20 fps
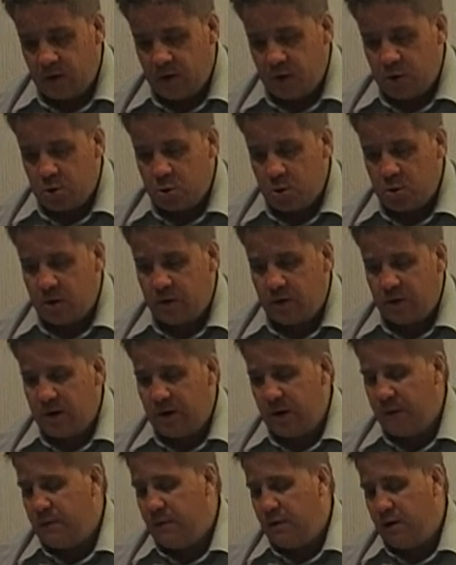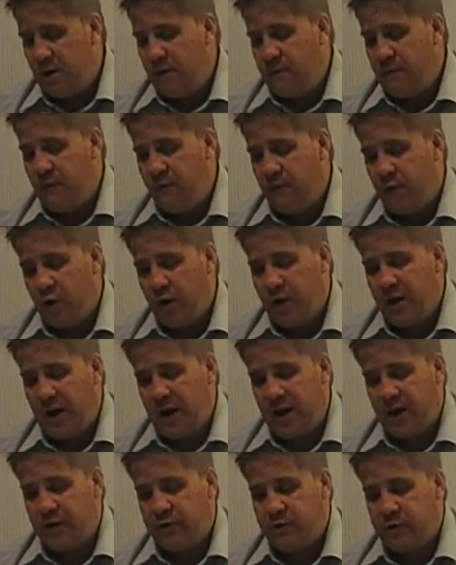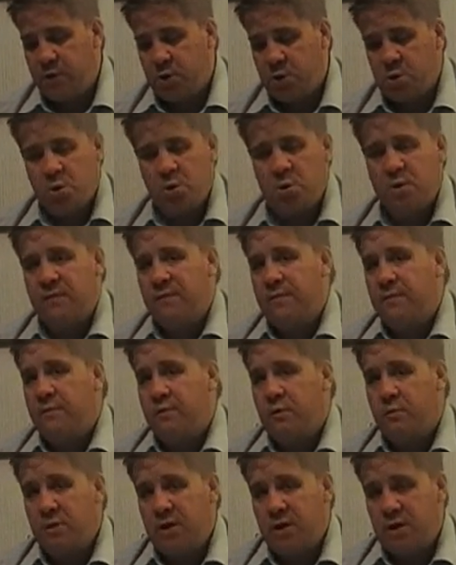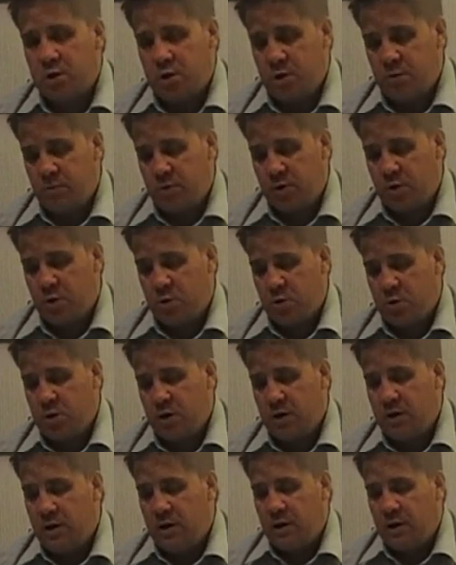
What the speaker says: So you can never have a fully accurate source of information because